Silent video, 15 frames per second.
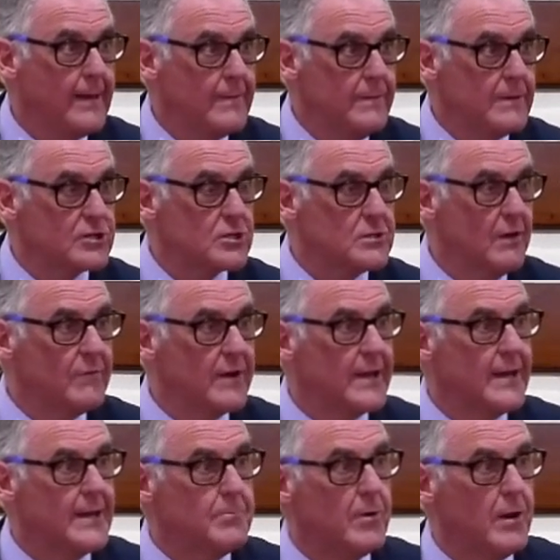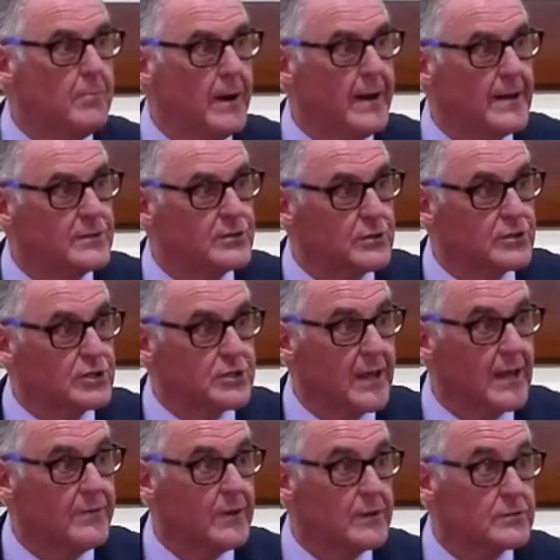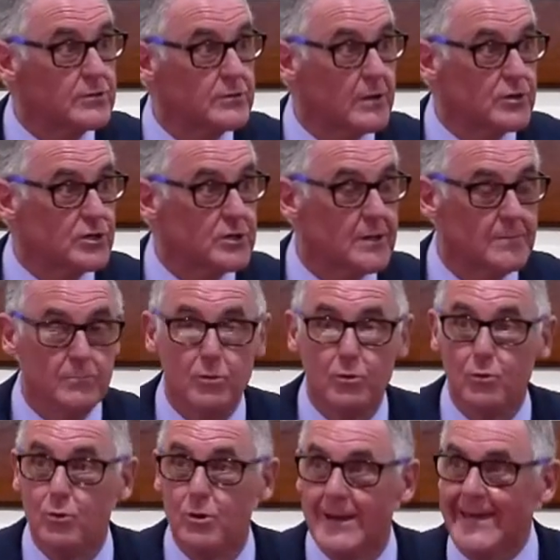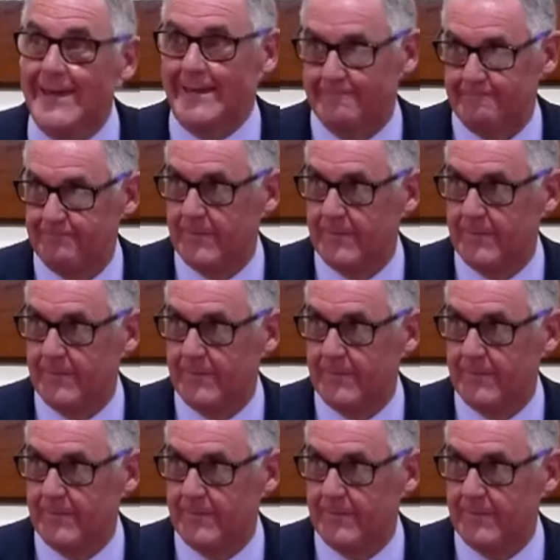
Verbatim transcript: This lovely hymn reminds us they that trust Him wholly